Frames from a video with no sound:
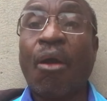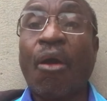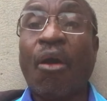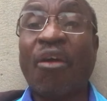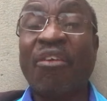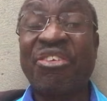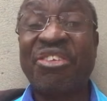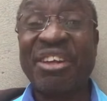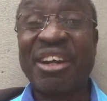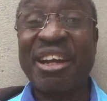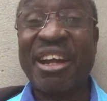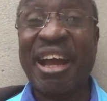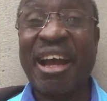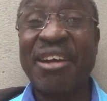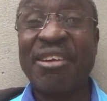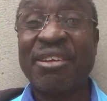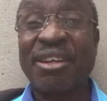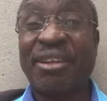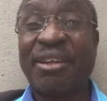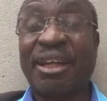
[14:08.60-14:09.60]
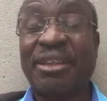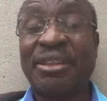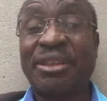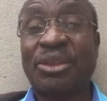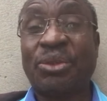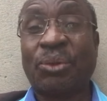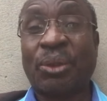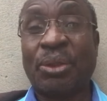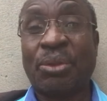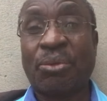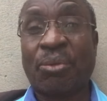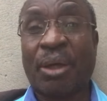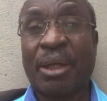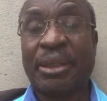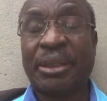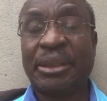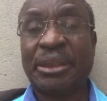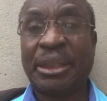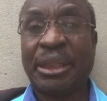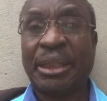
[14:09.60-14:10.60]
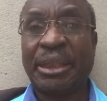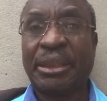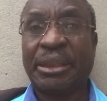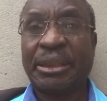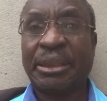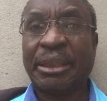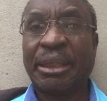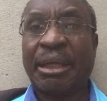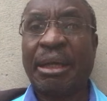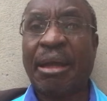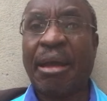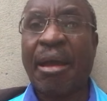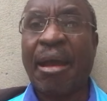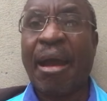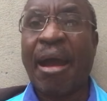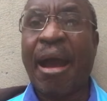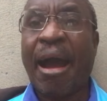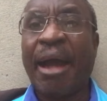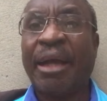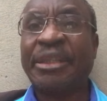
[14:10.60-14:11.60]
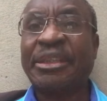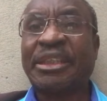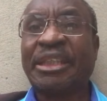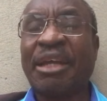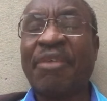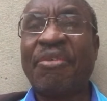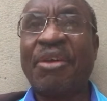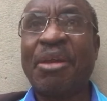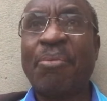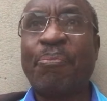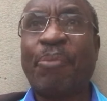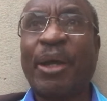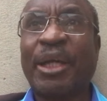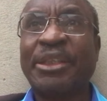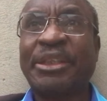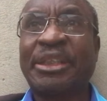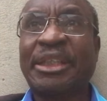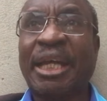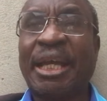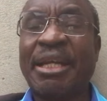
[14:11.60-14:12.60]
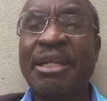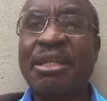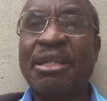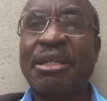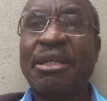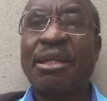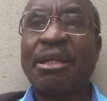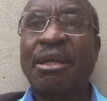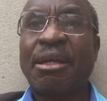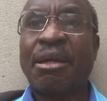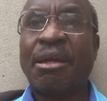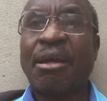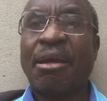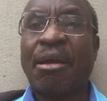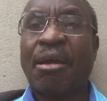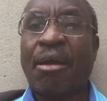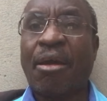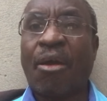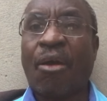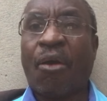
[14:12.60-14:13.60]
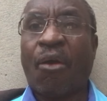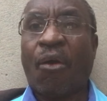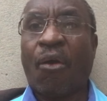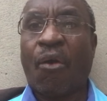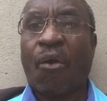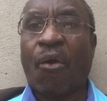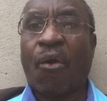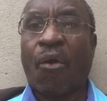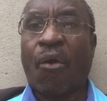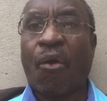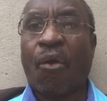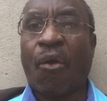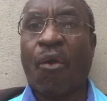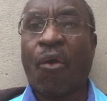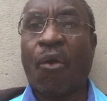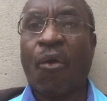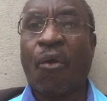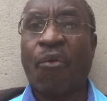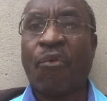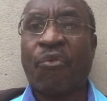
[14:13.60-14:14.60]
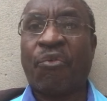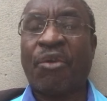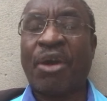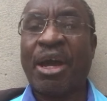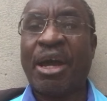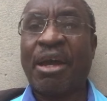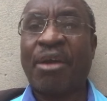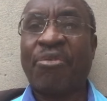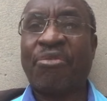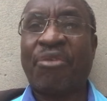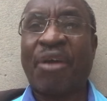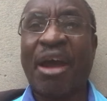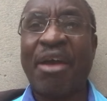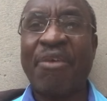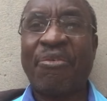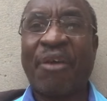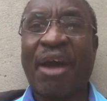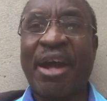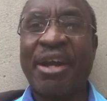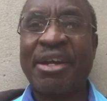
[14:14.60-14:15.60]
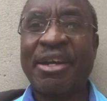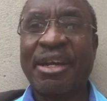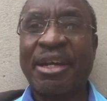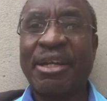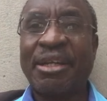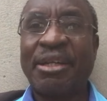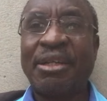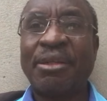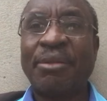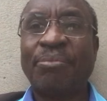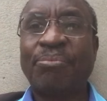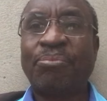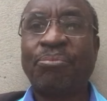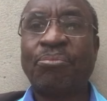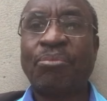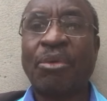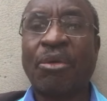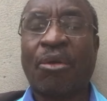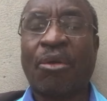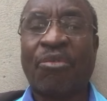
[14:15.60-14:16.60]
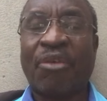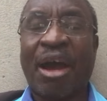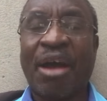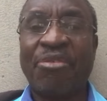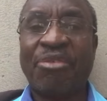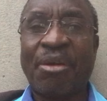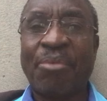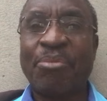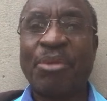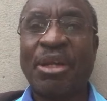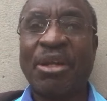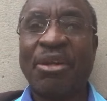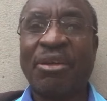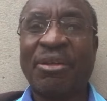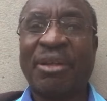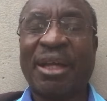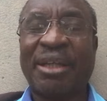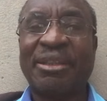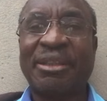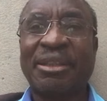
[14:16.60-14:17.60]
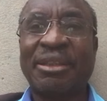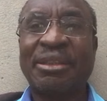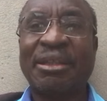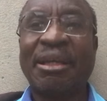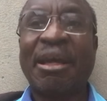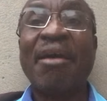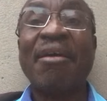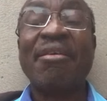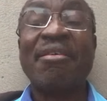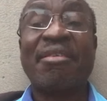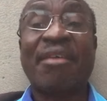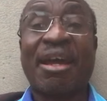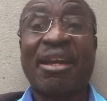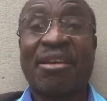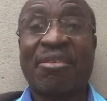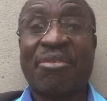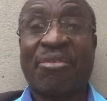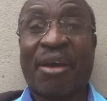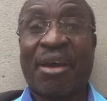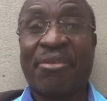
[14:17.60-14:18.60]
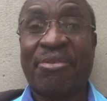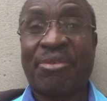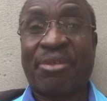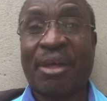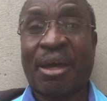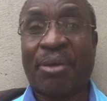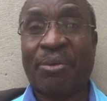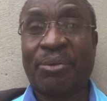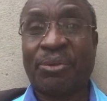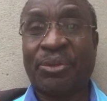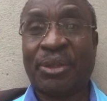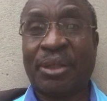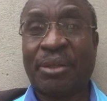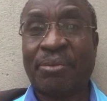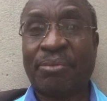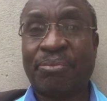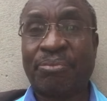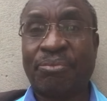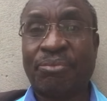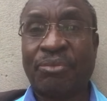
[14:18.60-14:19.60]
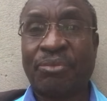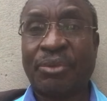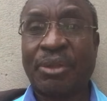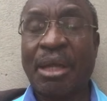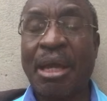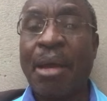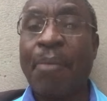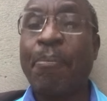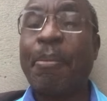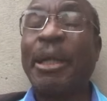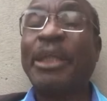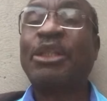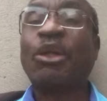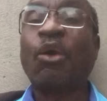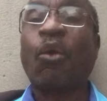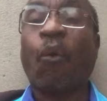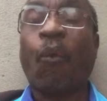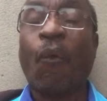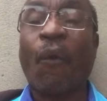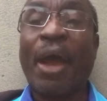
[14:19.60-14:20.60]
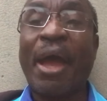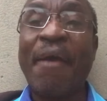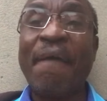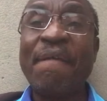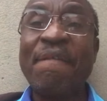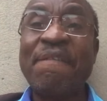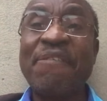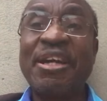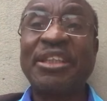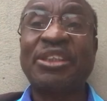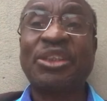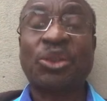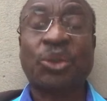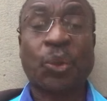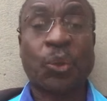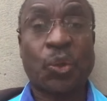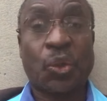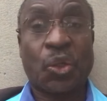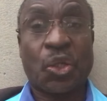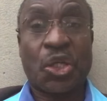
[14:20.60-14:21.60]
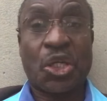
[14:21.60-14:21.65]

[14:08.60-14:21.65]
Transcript: of three hundred that is twenty one, isn't it? And seven percent of uh, 500 of half a million that is 35,000 but whoever took